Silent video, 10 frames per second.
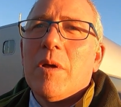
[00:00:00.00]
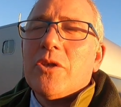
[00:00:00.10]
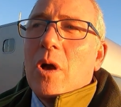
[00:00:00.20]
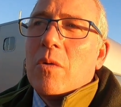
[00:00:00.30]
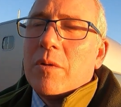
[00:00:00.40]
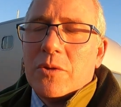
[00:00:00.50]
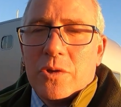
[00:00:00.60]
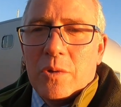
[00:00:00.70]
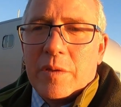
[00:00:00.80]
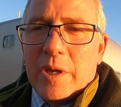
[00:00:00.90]
So
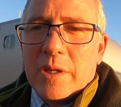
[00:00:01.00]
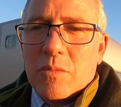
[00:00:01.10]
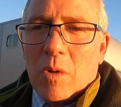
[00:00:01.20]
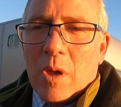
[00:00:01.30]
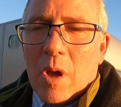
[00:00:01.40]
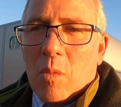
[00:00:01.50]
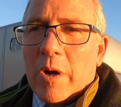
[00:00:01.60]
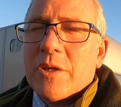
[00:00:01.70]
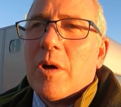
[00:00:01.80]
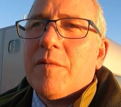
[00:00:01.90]
two things.
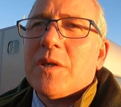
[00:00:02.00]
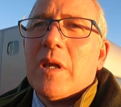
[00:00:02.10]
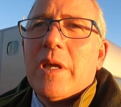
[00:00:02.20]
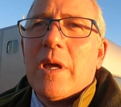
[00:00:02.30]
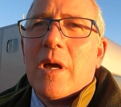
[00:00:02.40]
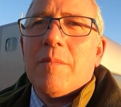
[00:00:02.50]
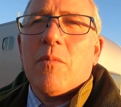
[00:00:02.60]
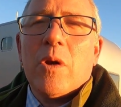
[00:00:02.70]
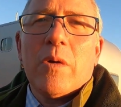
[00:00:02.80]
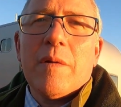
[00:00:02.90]
One is obviously
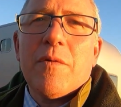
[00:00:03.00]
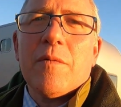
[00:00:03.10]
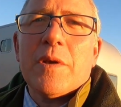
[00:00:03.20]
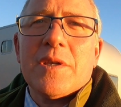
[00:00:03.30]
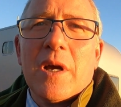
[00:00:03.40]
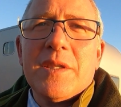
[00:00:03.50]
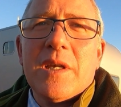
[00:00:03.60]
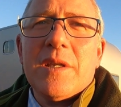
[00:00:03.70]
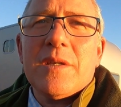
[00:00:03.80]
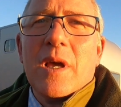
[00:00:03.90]
we're looking for
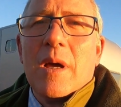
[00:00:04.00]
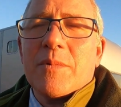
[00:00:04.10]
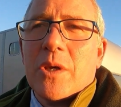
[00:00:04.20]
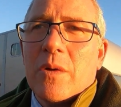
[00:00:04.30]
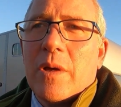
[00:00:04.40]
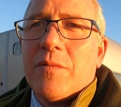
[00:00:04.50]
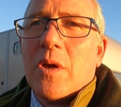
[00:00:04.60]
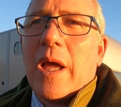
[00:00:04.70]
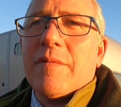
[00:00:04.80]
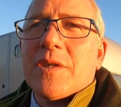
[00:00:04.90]
sightings, so if
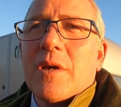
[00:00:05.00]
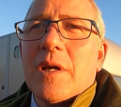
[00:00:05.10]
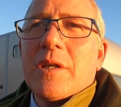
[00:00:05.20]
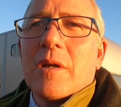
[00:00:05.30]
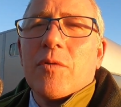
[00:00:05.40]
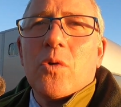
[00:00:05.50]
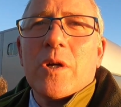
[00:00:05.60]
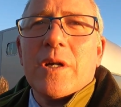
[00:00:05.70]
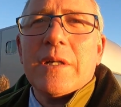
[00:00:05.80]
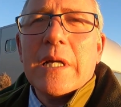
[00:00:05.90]
you have a sighting of
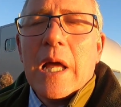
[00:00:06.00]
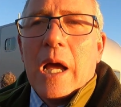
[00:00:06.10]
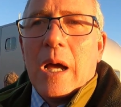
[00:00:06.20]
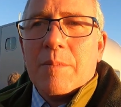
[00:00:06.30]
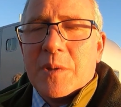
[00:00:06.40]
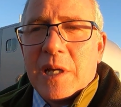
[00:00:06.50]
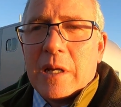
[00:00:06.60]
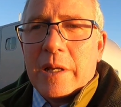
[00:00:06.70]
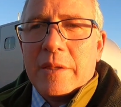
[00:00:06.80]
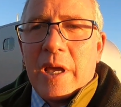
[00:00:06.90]
orca,
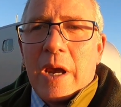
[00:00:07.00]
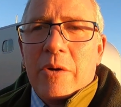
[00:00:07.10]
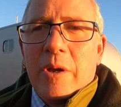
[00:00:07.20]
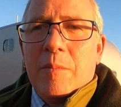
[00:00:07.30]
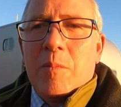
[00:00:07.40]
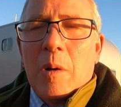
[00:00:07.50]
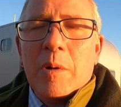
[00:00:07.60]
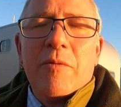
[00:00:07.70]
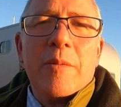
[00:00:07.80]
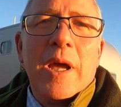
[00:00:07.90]
particularly in the area
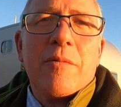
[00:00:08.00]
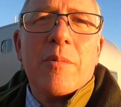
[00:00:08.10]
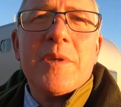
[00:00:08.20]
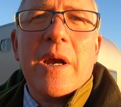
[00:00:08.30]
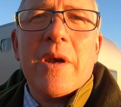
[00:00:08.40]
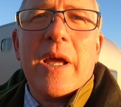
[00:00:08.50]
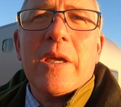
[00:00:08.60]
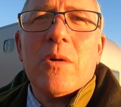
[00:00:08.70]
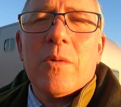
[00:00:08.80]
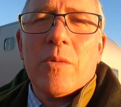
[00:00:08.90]
probably from
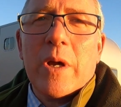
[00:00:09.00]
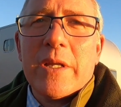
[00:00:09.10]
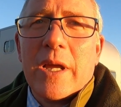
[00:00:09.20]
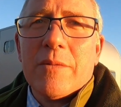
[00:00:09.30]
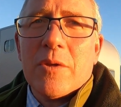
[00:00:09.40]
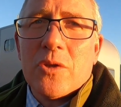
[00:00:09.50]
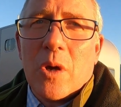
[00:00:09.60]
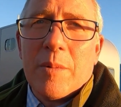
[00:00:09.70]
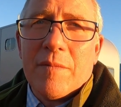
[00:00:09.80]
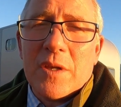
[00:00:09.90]
Taranaki all the way down to the
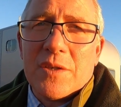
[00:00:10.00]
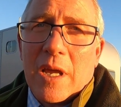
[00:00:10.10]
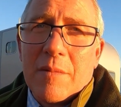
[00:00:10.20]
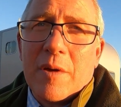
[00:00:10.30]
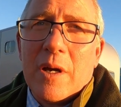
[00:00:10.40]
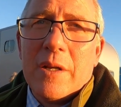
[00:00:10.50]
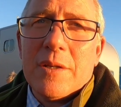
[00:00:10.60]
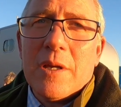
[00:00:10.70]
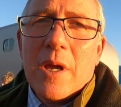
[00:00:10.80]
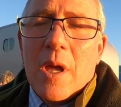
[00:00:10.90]
top of the South Island,